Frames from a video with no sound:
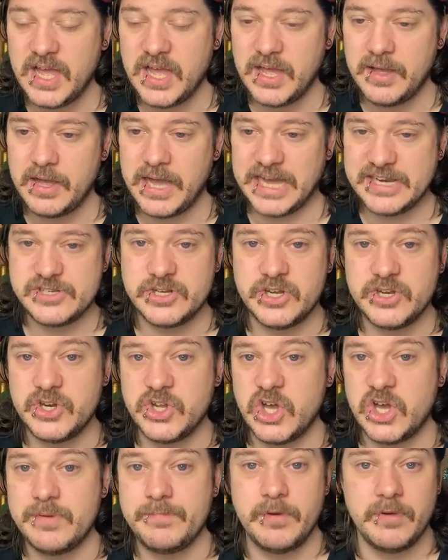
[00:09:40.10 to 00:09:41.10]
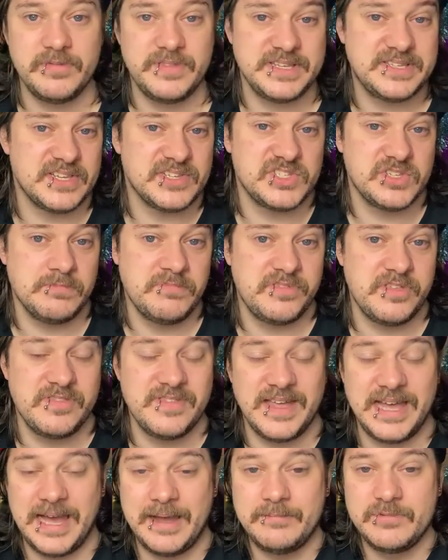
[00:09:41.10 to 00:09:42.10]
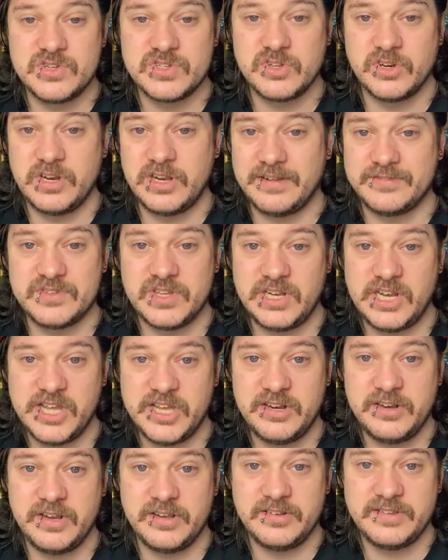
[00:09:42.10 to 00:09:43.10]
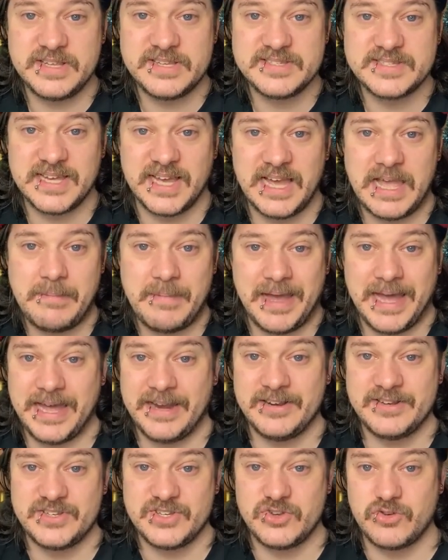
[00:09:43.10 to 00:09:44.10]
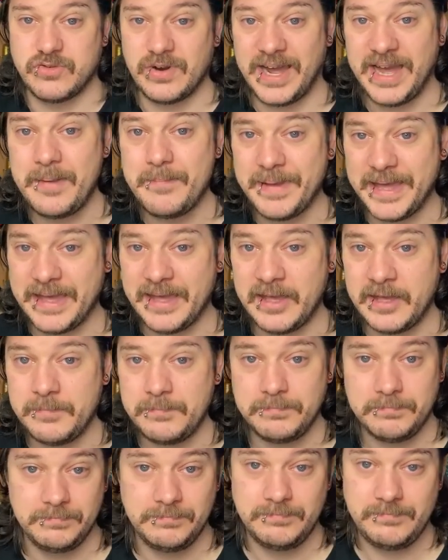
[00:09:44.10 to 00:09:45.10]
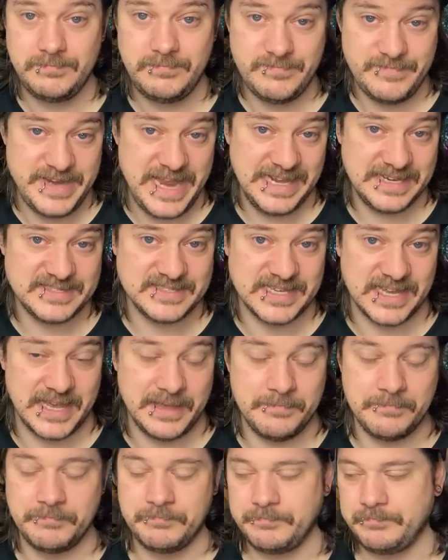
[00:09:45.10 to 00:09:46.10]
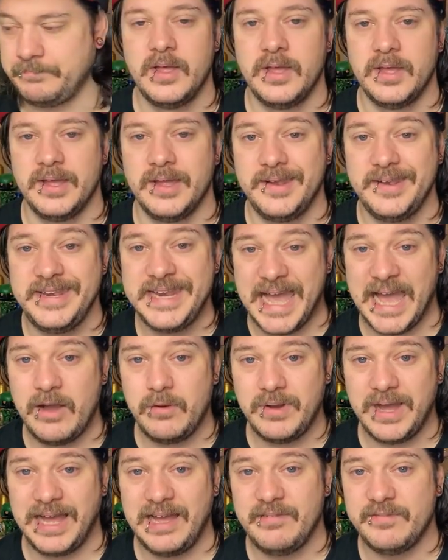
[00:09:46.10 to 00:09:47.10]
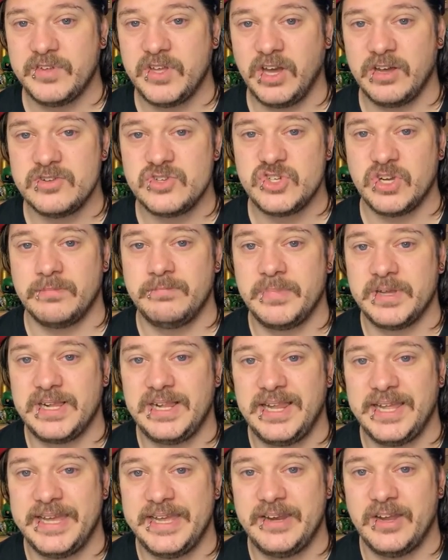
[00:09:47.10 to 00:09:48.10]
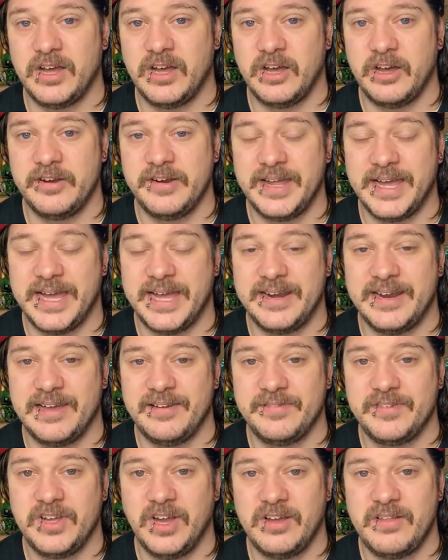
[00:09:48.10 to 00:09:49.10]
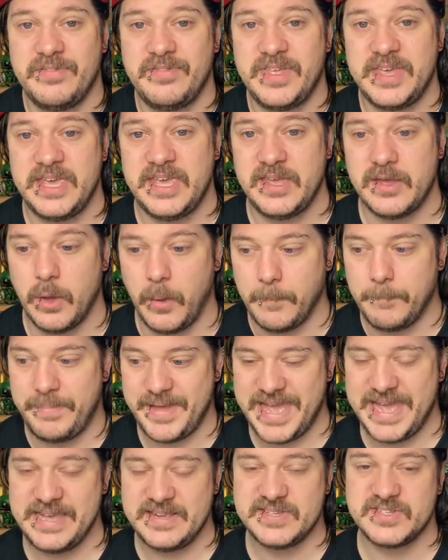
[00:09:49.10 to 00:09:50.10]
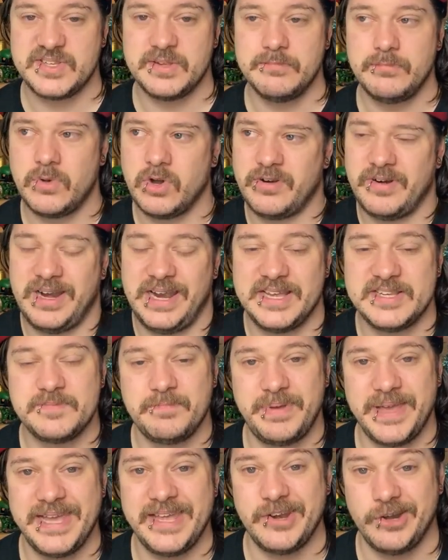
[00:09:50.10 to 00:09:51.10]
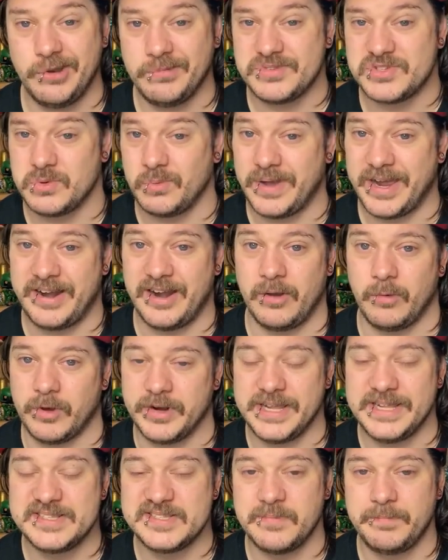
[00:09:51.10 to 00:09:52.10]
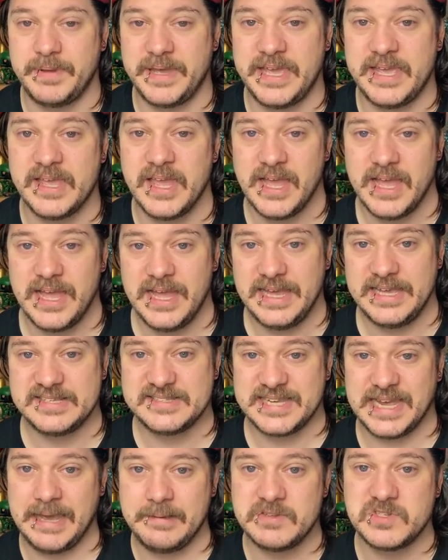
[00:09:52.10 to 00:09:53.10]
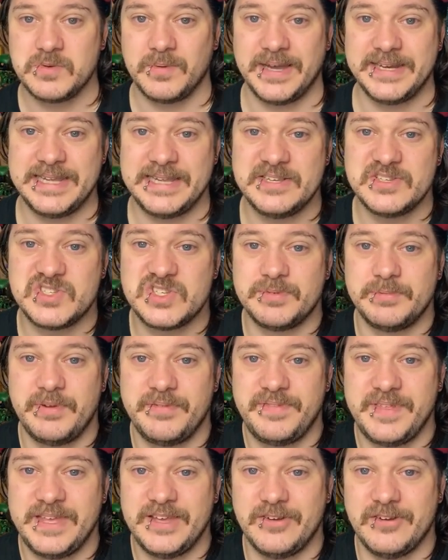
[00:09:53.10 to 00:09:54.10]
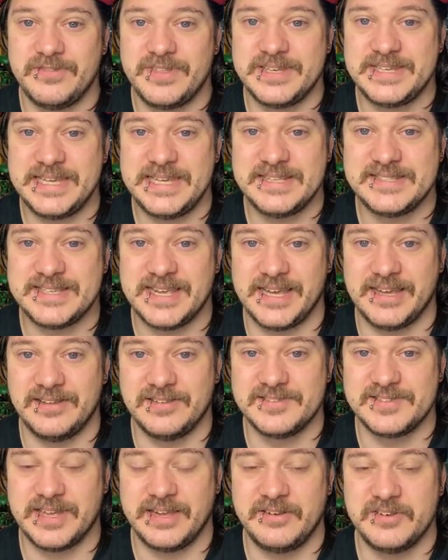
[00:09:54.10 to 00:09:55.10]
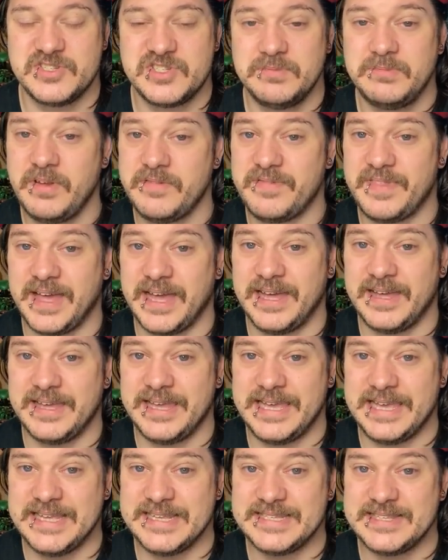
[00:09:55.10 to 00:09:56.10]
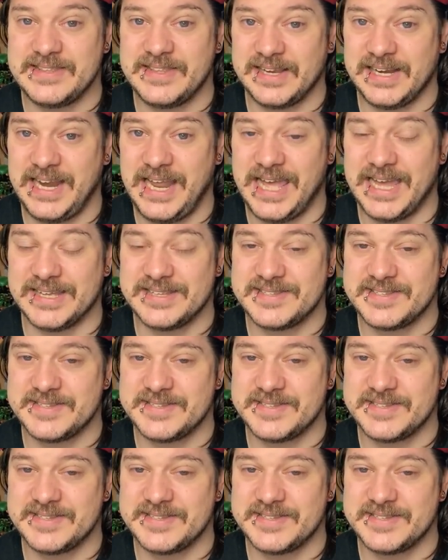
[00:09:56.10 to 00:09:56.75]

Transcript: I don't know, but this is something that I'm just going to have to learn this time and try better next time. Now I've got John McClane on and I've got the base more or less painted up to where I want it to be. It's time to add in some of the other details and some of that is the glass.